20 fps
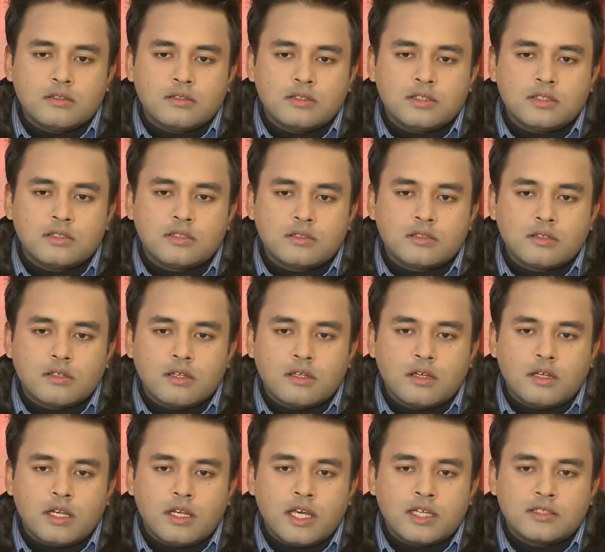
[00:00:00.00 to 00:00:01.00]
just
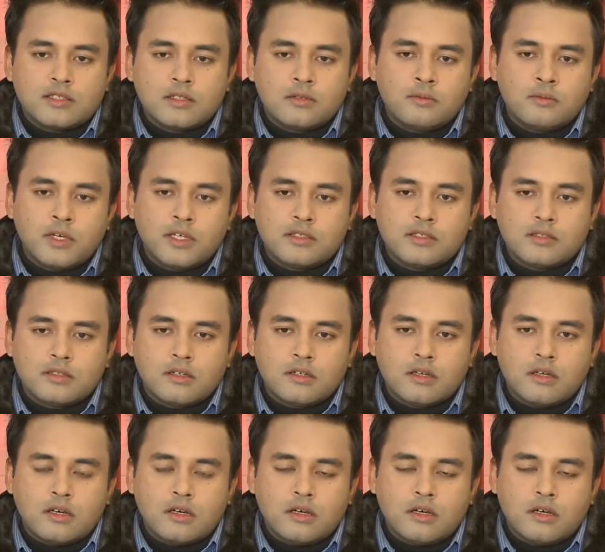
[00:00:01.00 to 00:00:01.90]
a lecture-based